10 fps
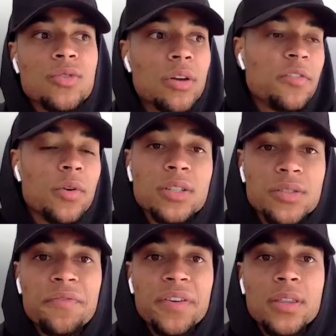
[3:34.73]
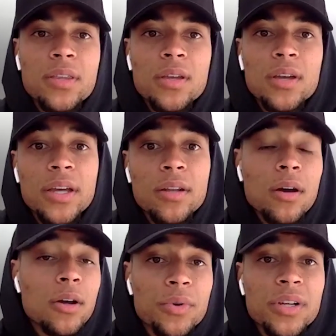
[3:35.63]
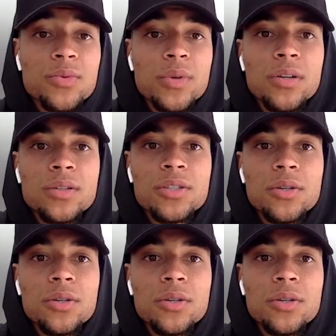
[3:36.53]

So everyone is fit and hungry as well.